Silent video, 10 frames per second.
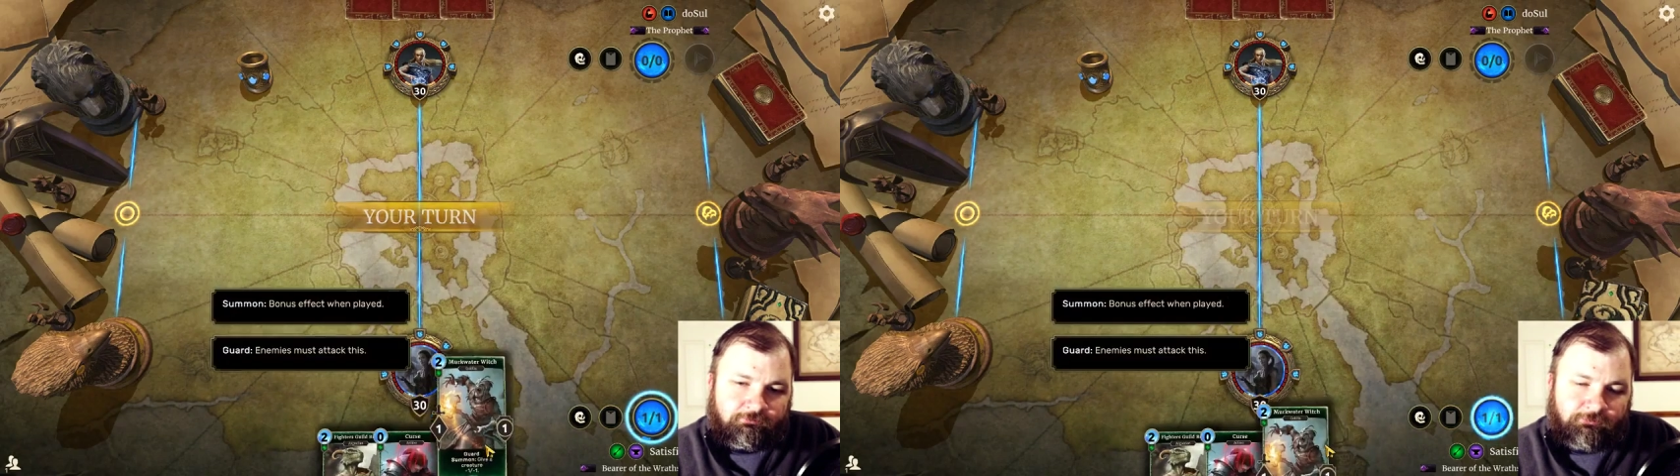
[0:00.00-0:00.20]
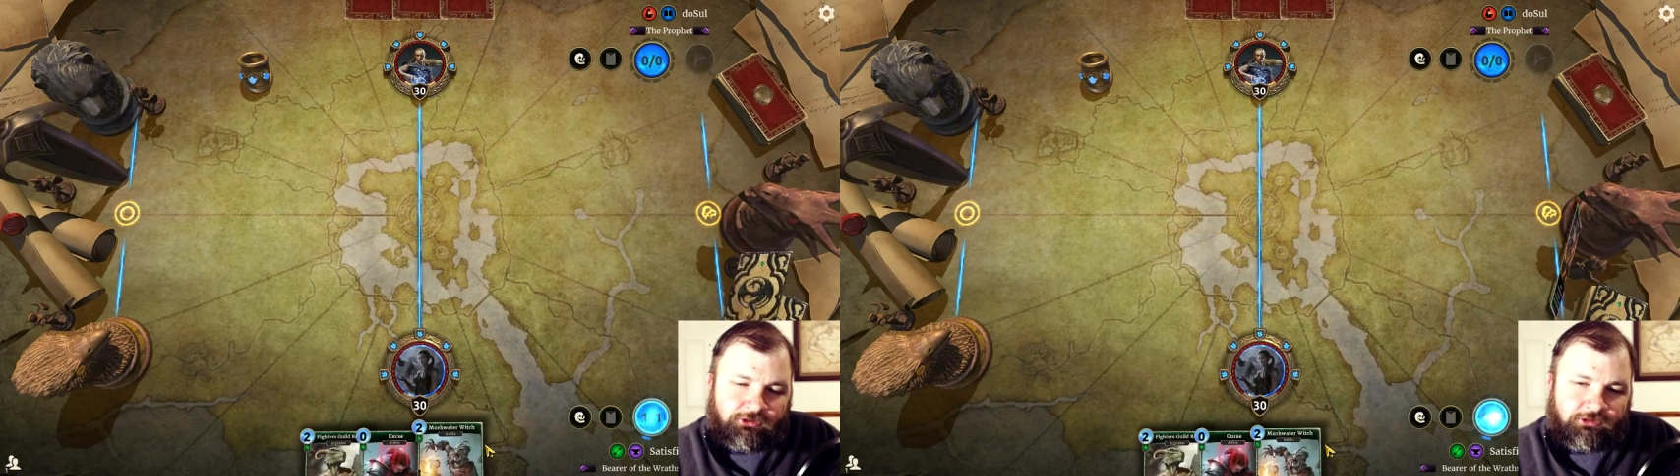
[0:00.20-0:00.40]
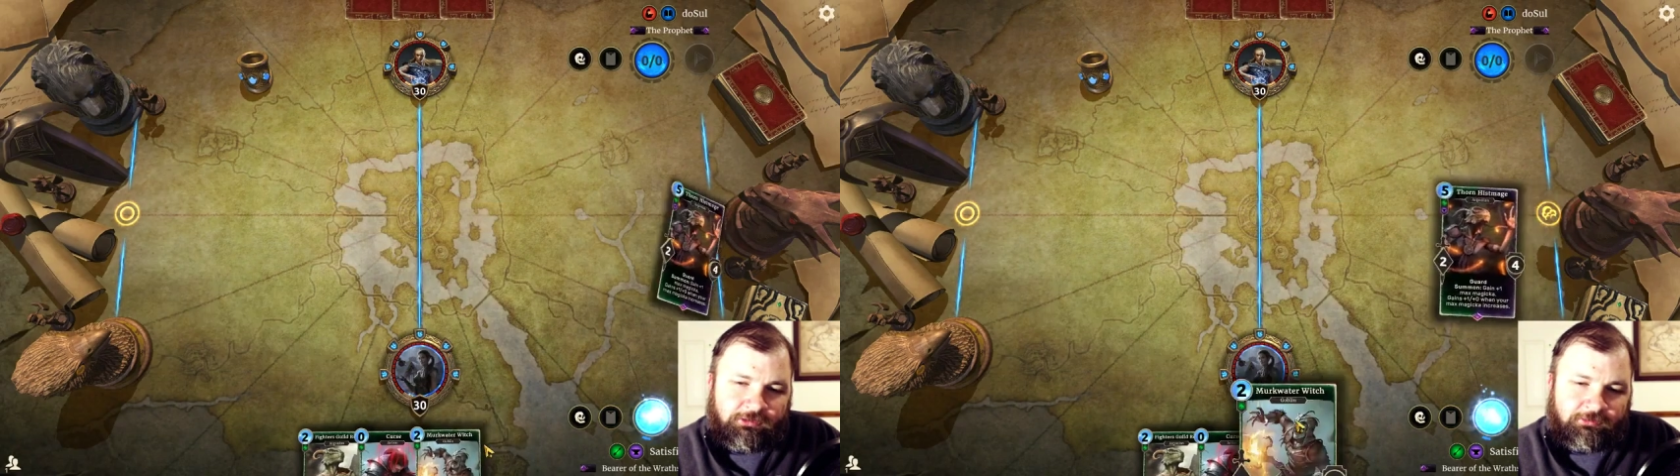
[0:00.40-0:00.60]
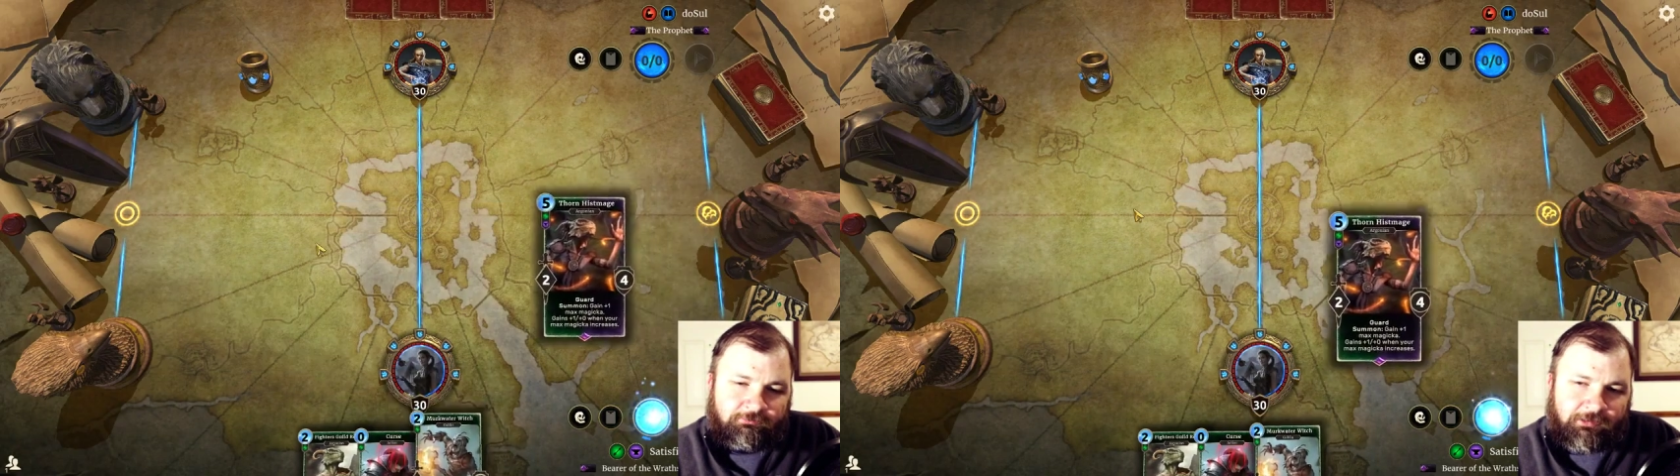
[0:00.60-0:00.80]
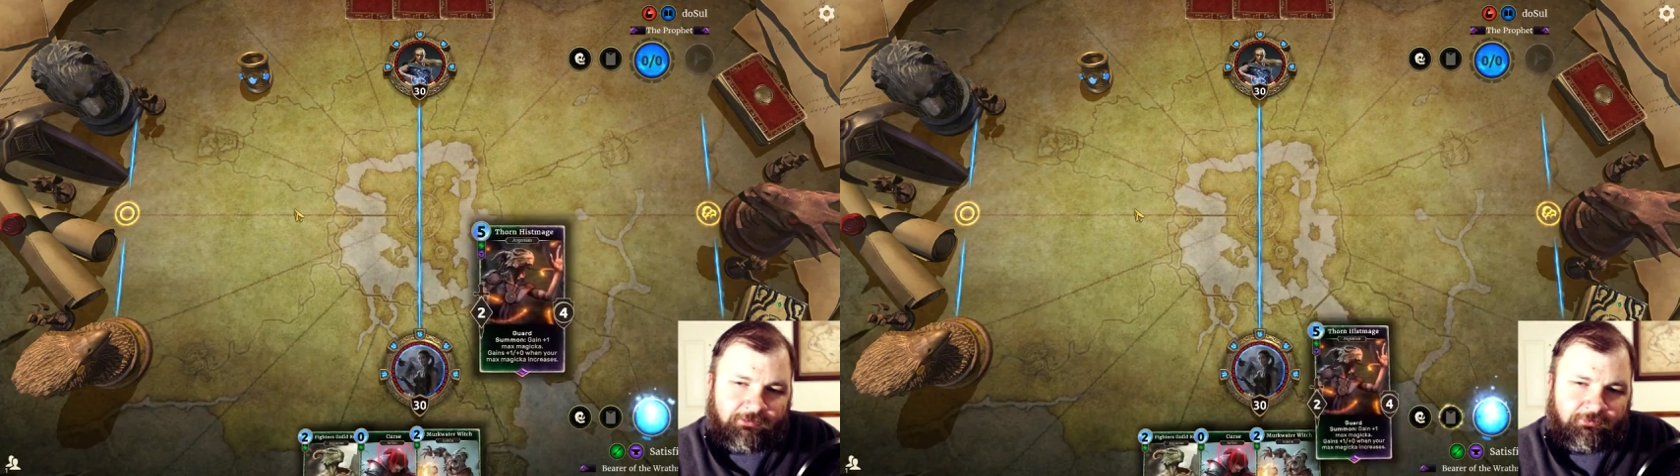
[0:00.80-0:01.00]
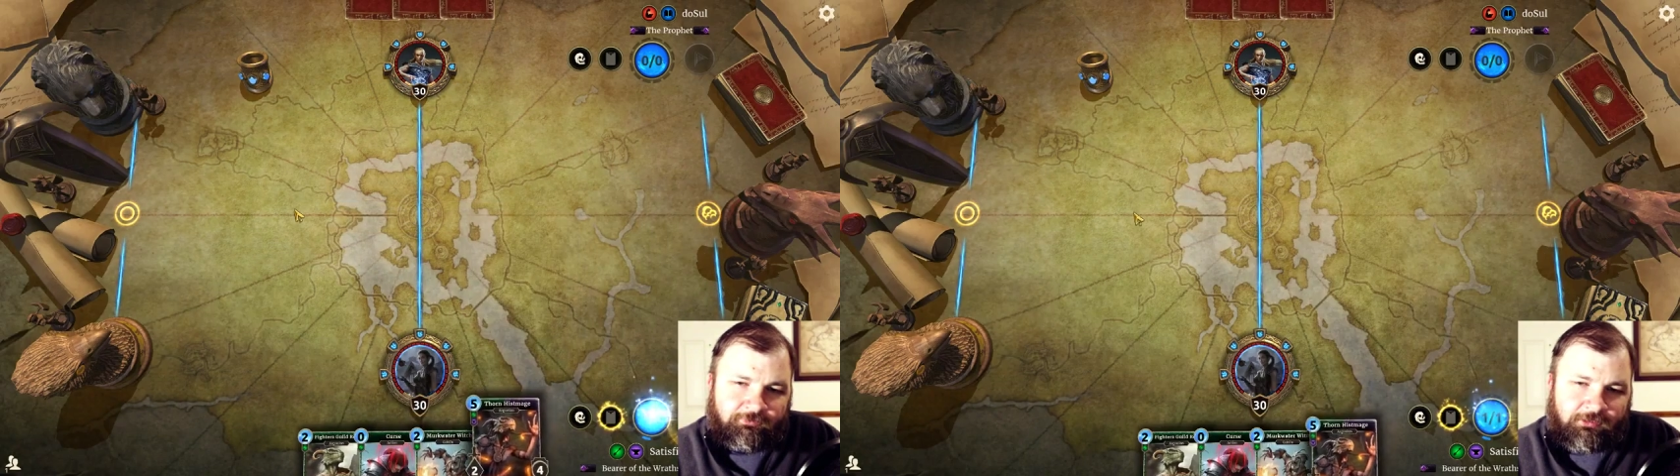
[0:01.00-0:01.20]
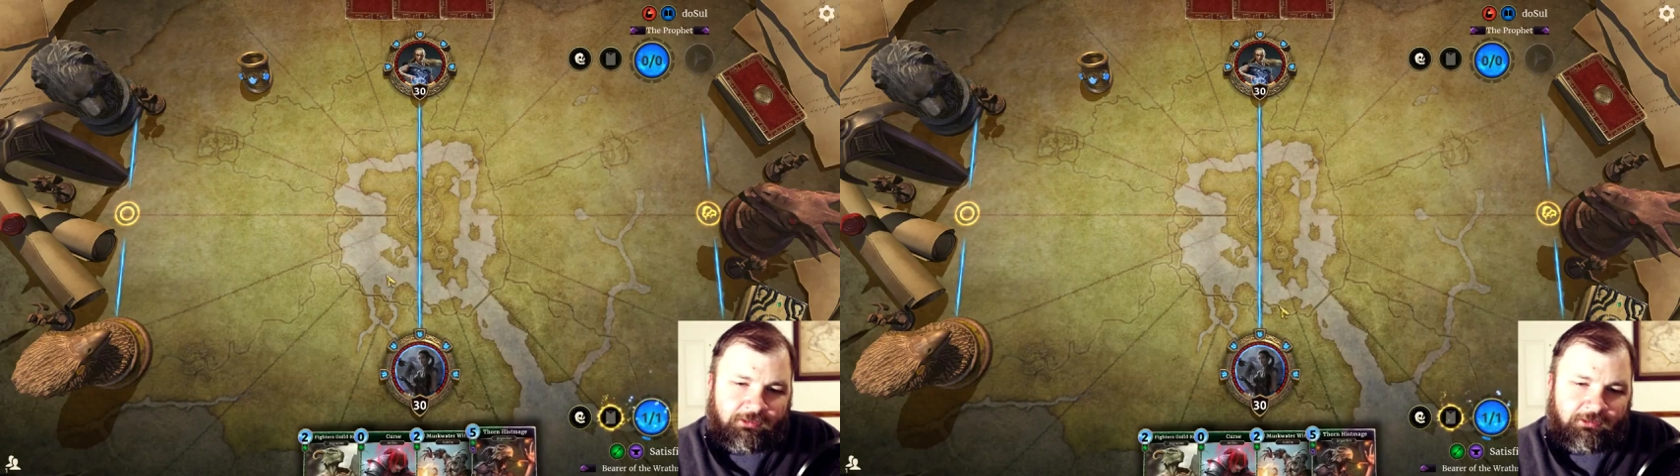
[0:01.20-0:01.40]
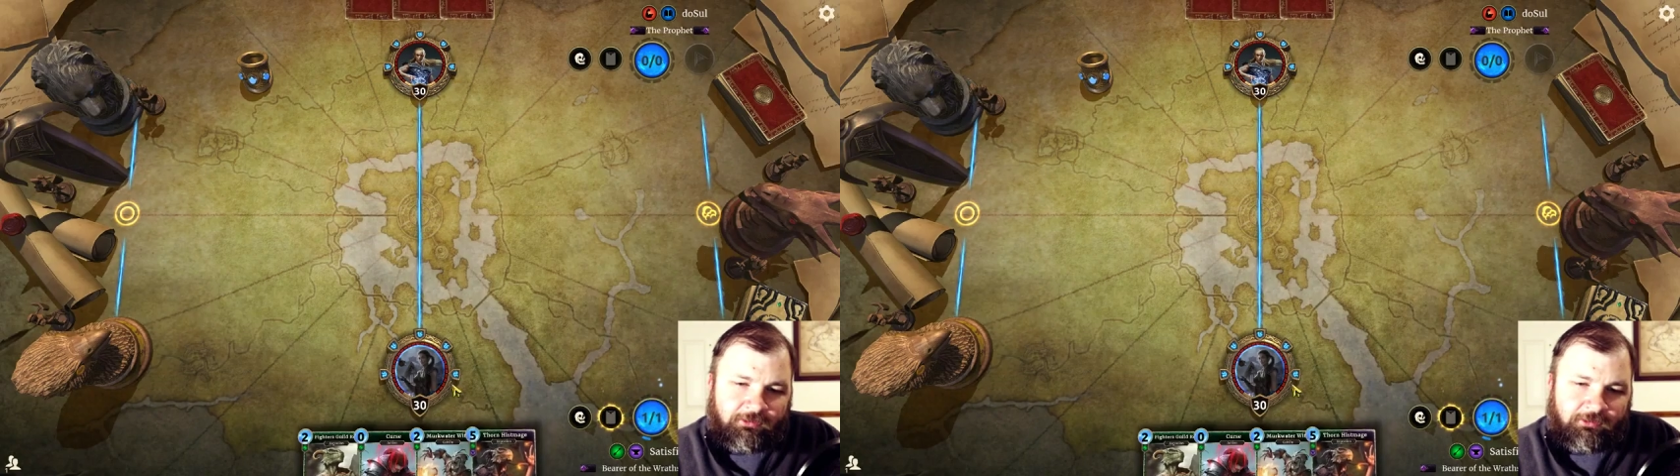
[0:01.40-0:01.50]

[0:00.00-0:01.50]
Mitch did, I don't know if he did